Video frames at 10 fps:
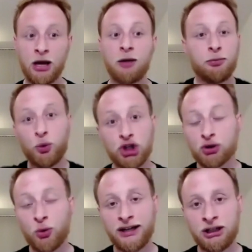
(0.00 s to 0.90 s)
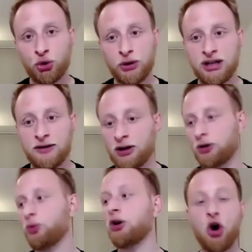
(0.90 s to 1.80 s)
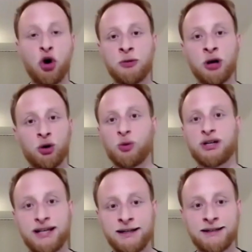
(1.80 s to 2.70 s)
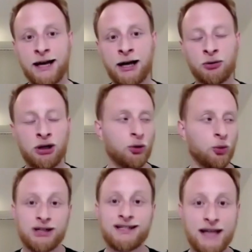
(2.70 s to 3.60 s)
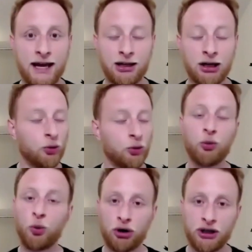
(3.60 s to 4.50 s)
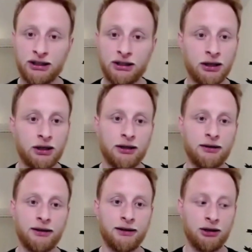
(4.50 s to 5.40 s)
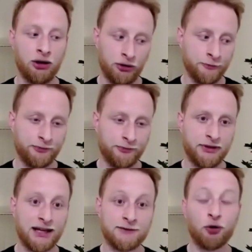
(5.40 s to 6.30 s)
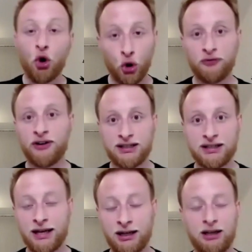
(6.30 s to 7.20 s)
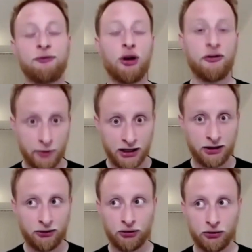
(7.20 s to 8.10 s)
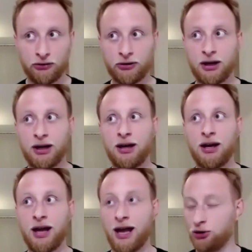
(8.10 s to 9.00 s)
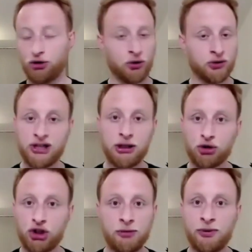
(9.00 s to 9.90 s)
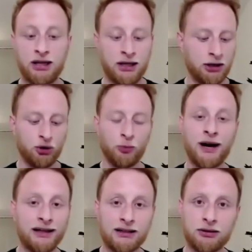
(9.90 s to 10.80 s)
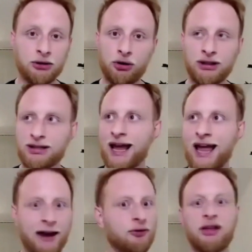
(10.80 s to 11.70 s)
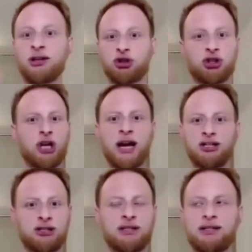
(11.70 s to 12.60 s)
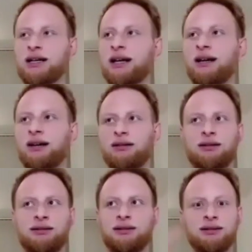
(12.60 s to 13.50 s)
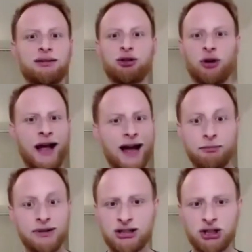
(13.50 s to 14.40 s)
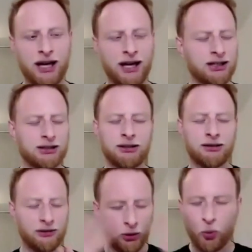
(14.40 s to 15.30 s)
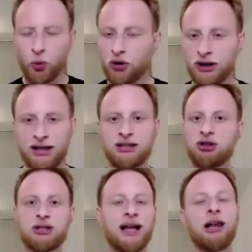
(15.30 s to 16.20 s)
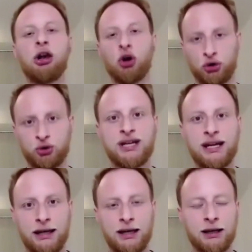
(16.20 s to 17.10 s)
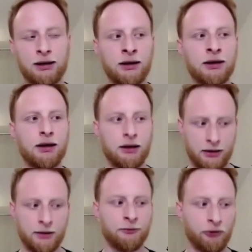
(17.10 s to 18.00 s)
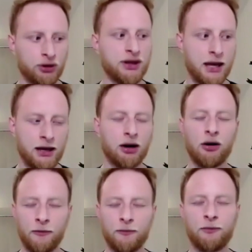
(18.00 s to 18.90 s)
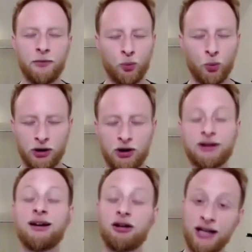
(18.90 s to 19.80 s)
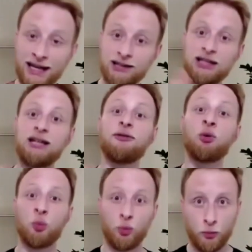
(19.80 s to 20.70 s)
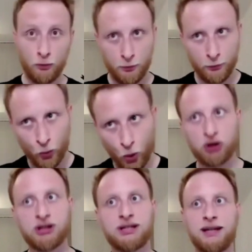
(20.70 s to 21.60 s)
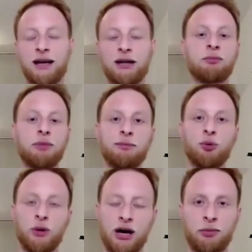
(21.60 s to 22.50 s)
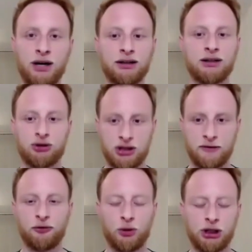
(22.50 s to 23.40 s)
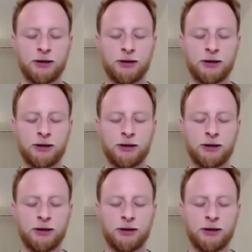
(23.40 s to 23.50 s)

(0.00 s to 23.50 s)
which is quite intuitive. We're home, we're sitting down, we're sad, we're worried. That's for all of us. And if you have Parkinson's and you don't see your GP, you might, it's everything just changes. Your habits change, and the worry is just a lot to take in. So they're hit even worse than people without Parkinson's, if you wish.